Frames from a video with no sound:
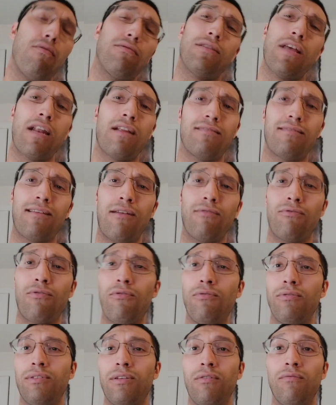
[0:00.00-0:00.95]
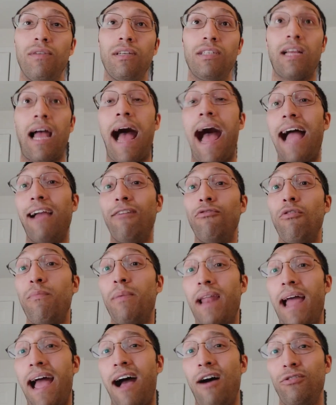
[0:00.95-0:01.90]
it's not a santo, it's an Orisha. I grew
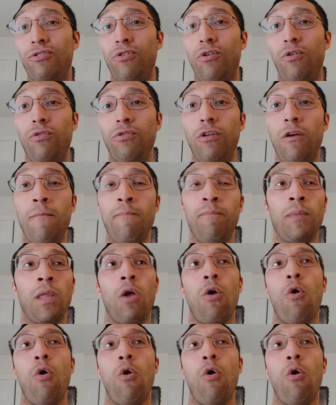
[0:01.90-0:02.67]
up in a household